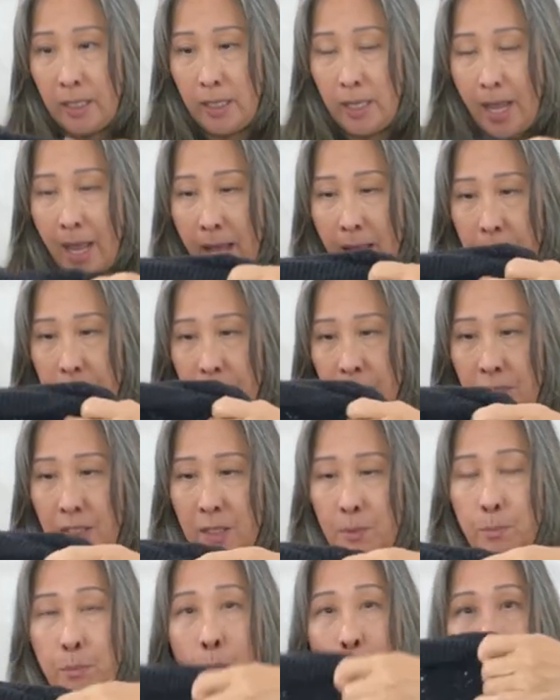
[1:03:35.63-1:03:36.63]
has
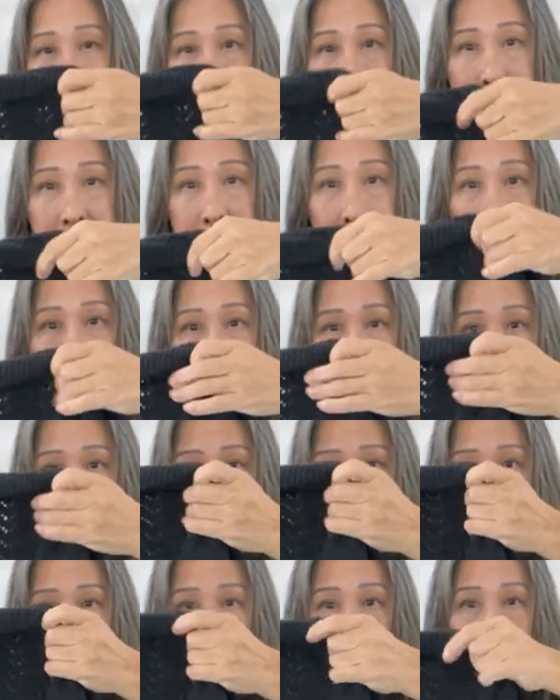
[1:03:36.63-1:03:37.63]
this pointelle
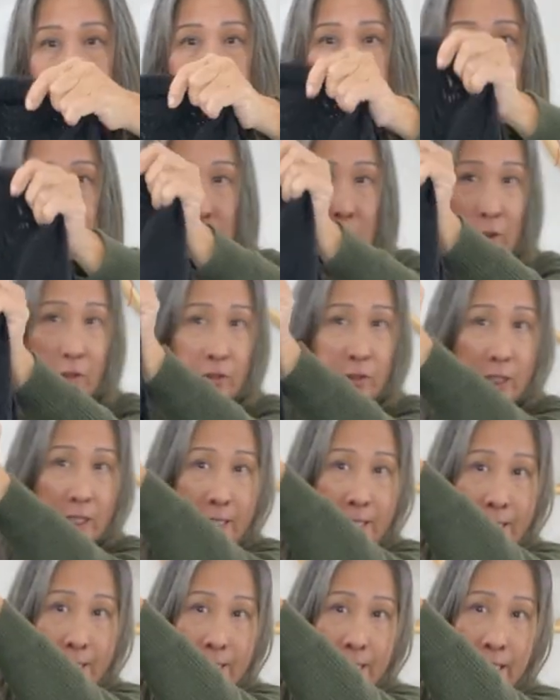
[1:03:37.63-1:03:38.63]
knit. I don't know if you can
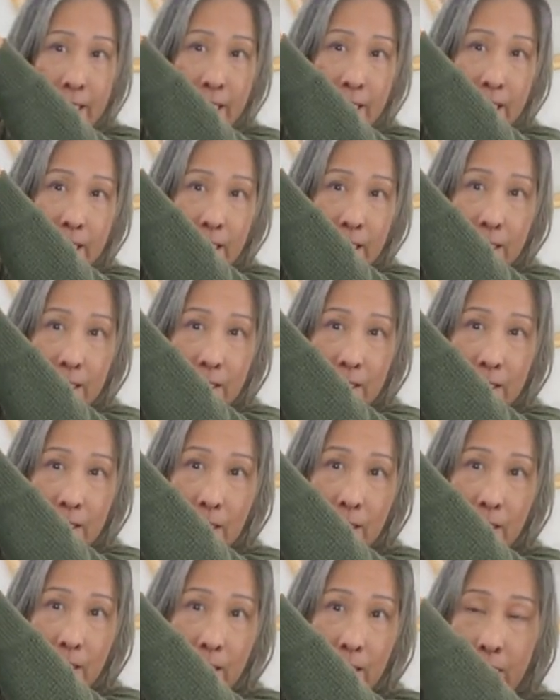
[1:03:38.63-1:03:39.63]
see it.
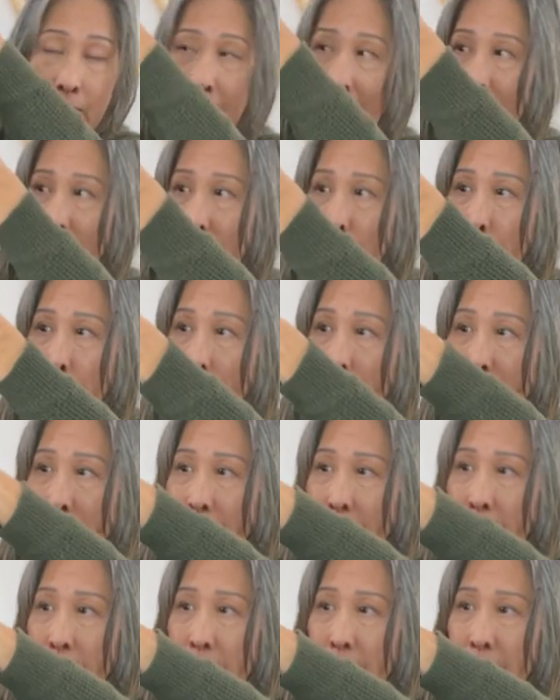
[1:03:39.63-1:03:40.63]
It has a
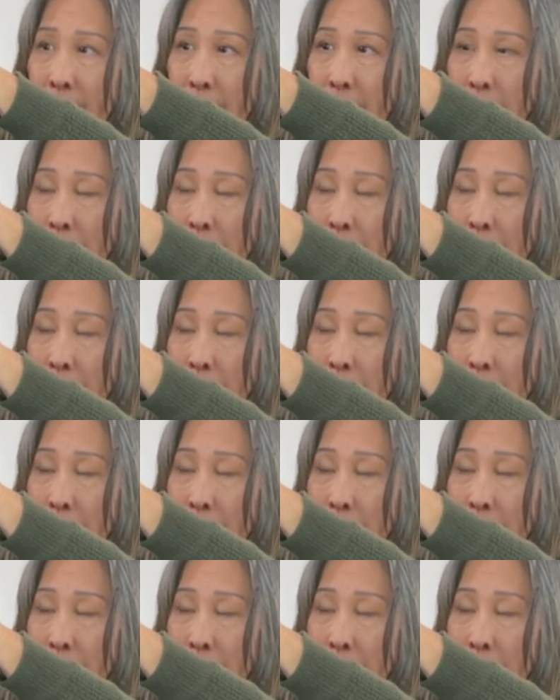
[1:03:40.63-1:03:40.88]
pointelle knit